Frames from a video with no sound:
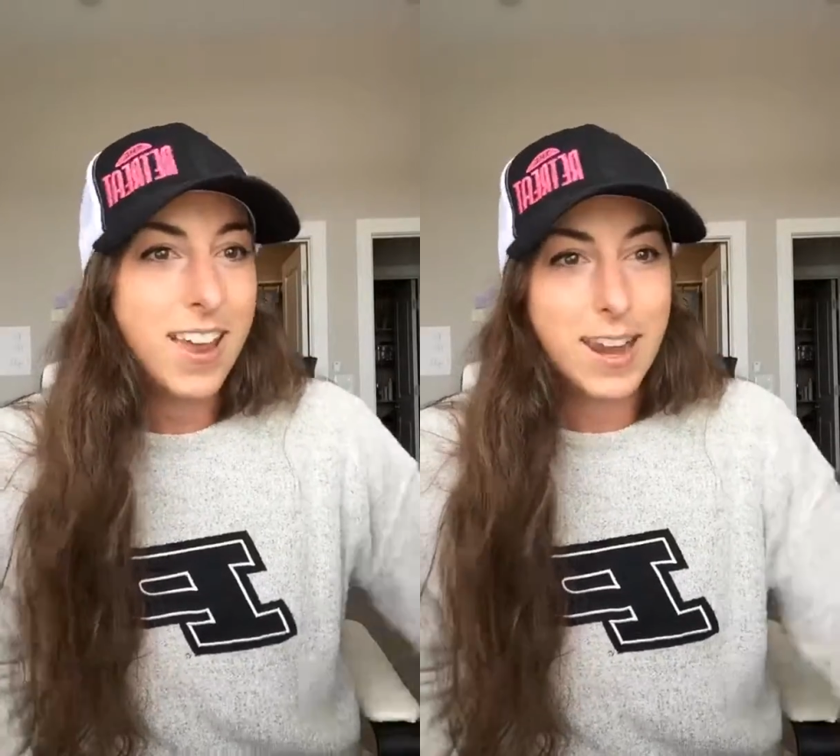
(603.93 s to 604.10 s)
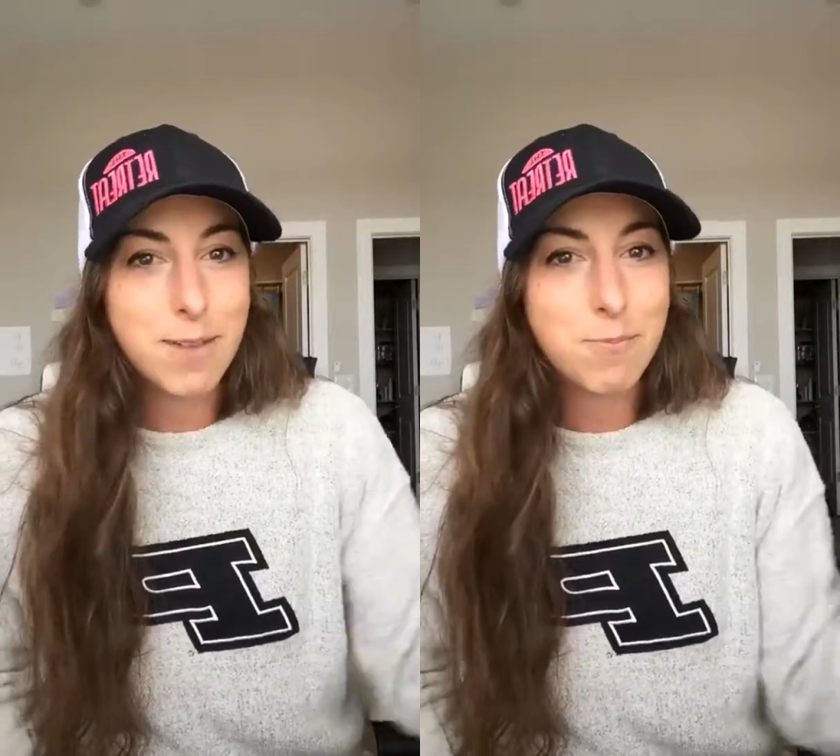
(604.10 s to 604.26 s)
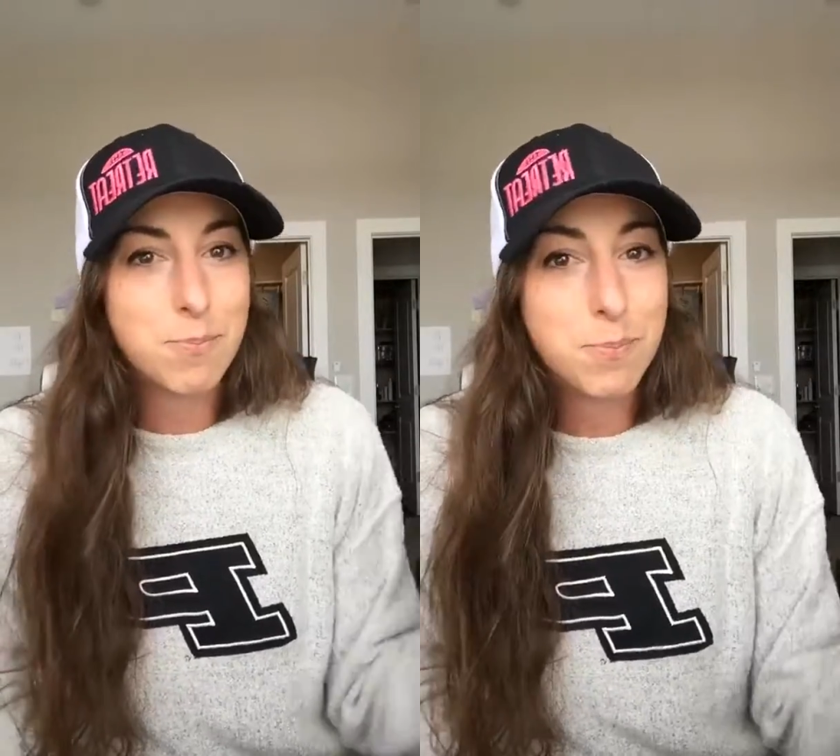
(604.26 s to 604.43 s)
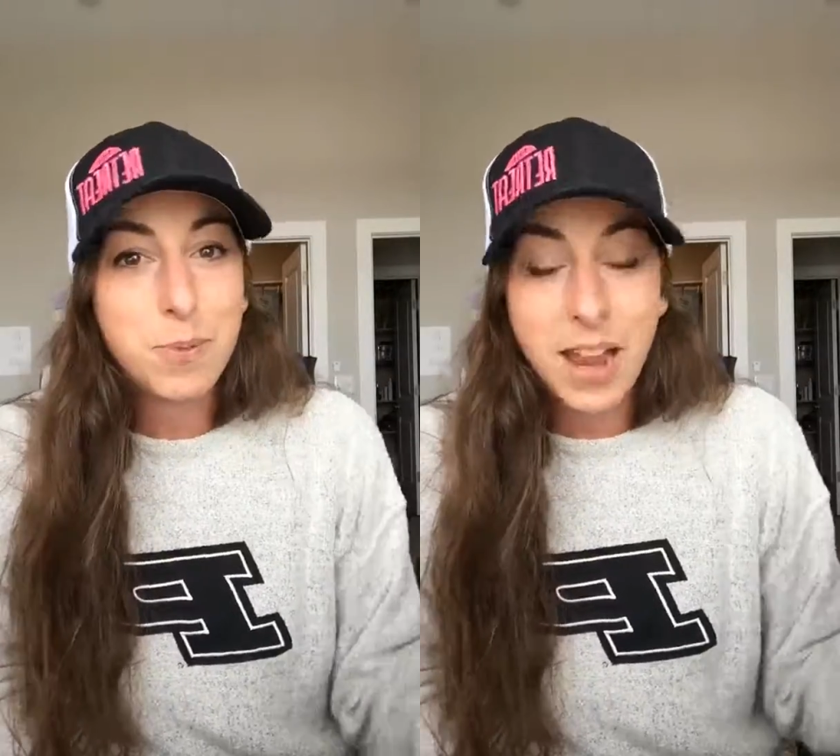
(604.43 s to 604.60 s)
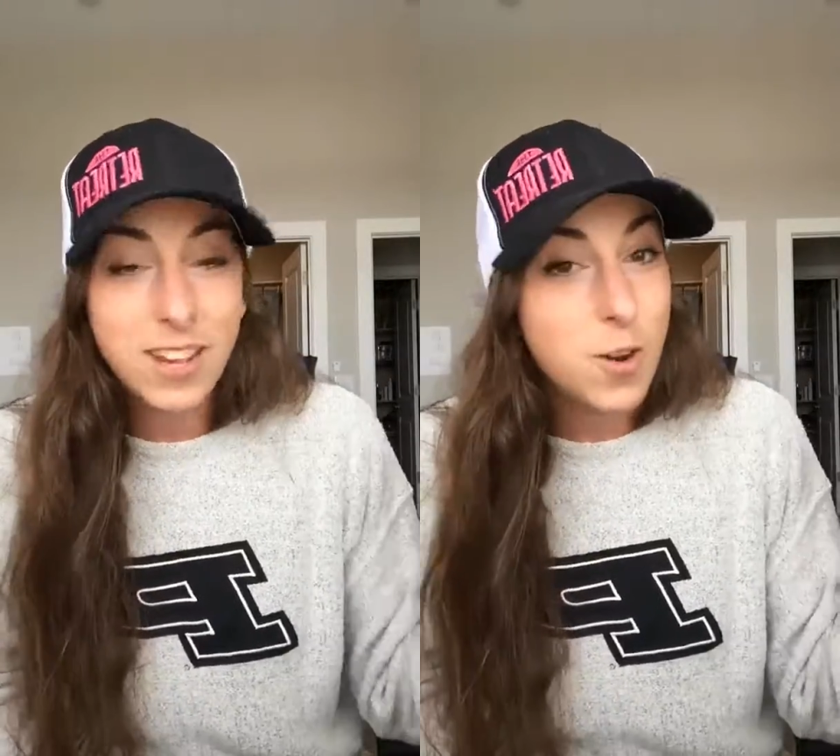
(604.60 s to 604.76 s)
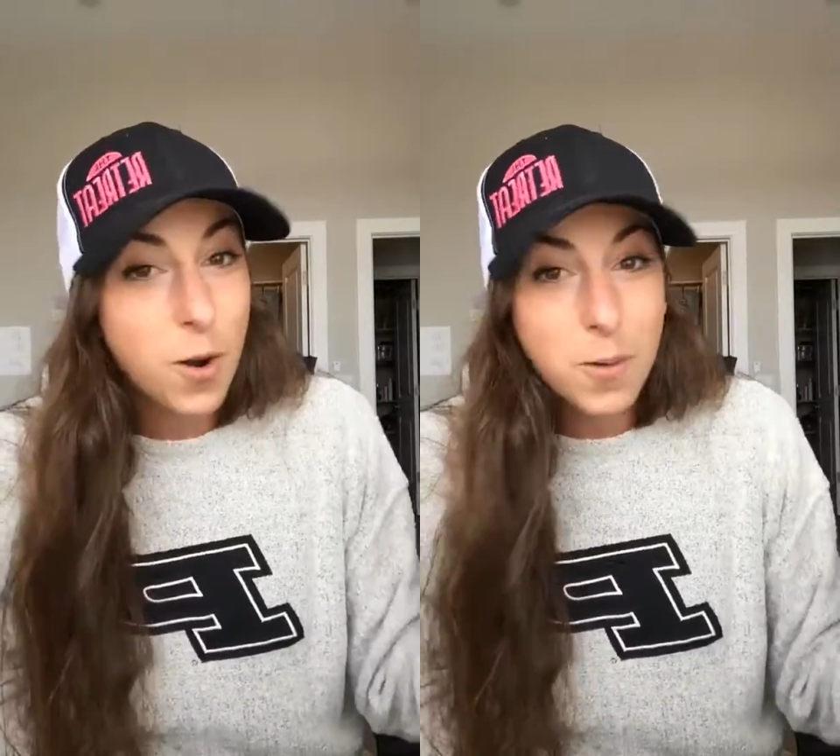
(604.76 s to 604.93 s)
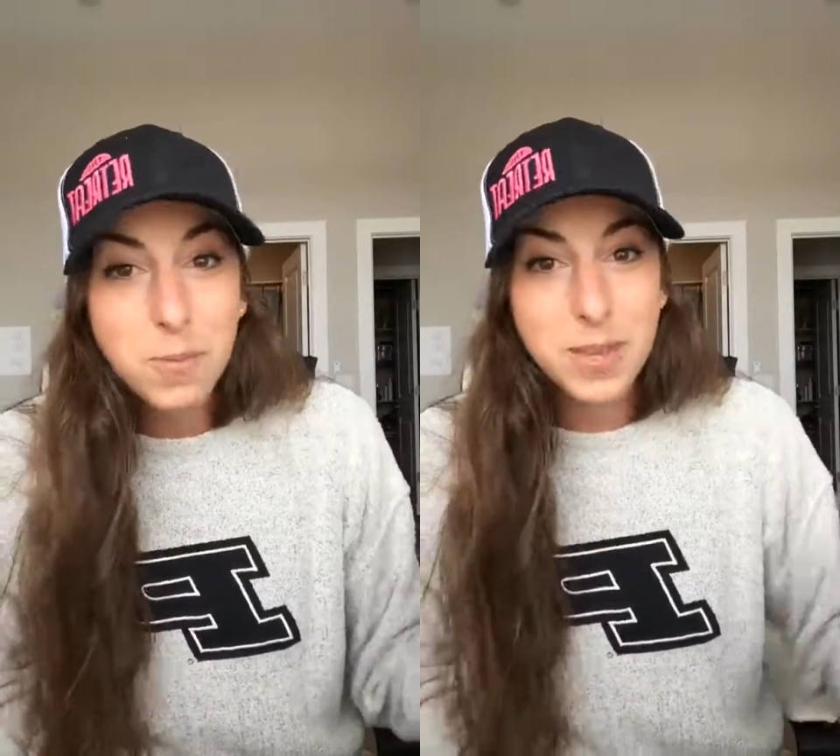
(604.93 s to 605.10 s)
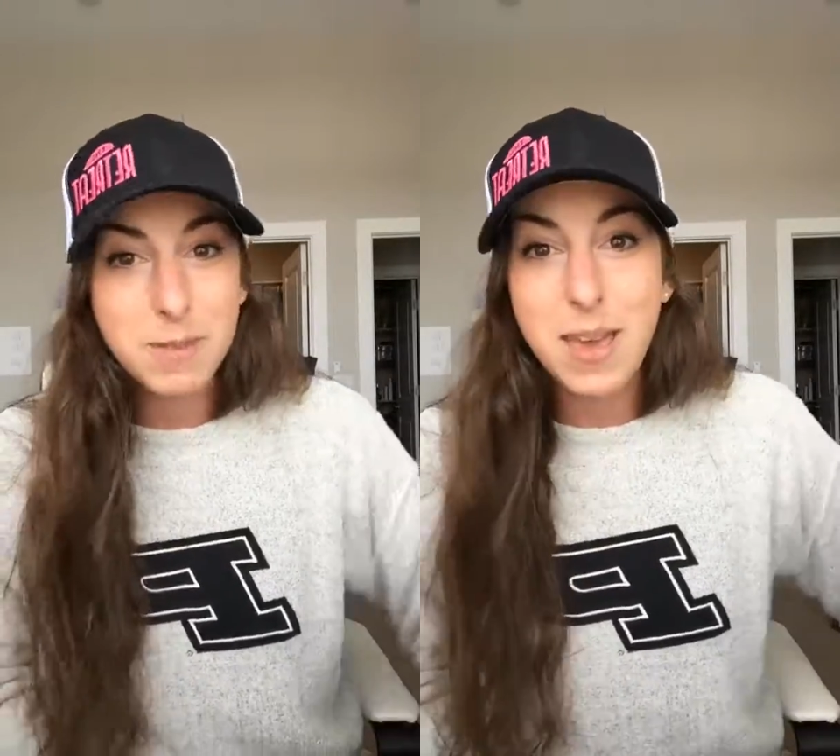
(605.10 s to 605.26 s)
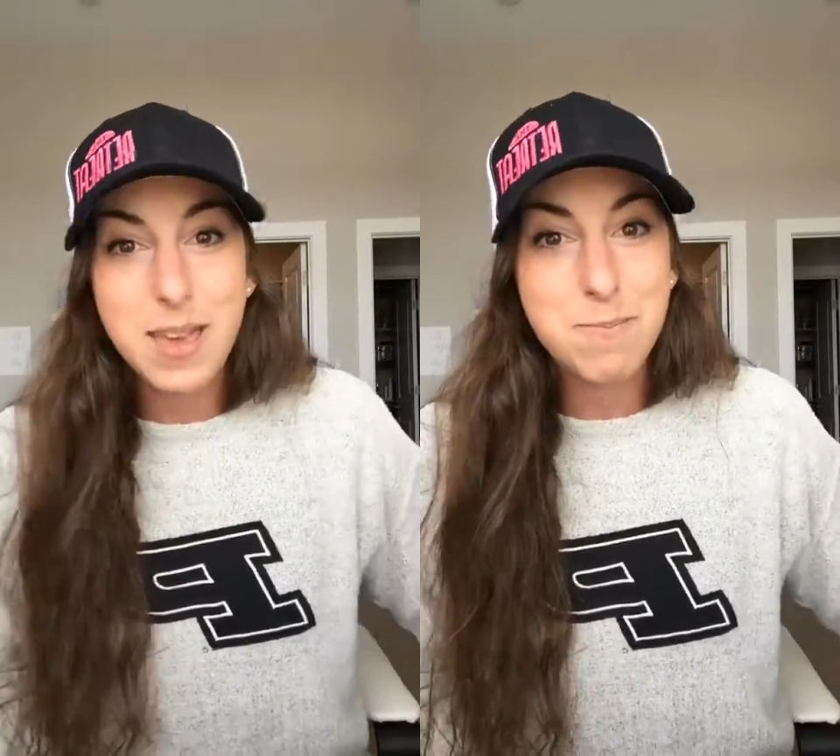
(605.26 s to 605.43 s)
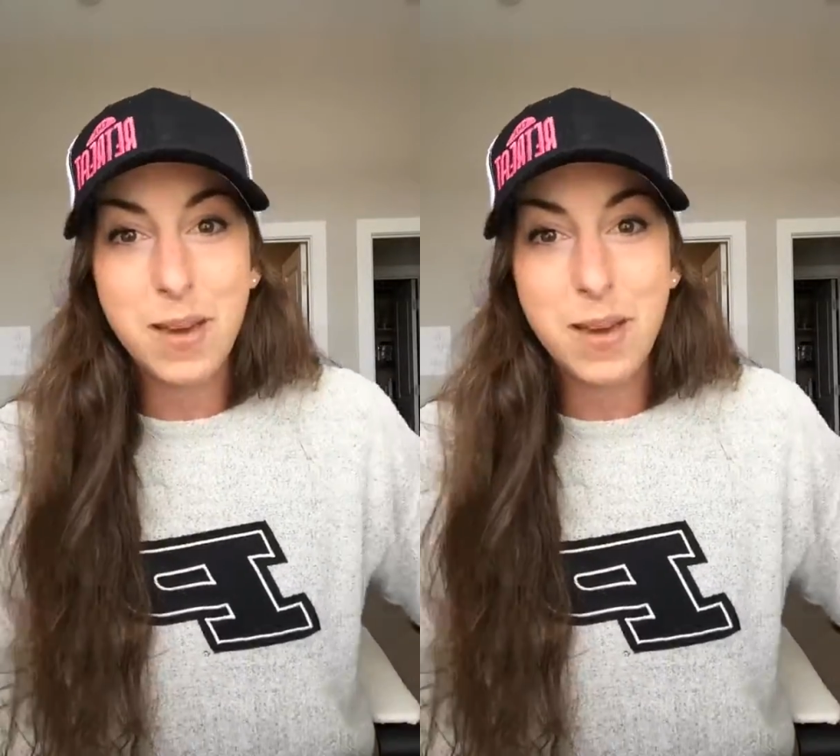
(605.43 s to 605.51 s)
and I normally make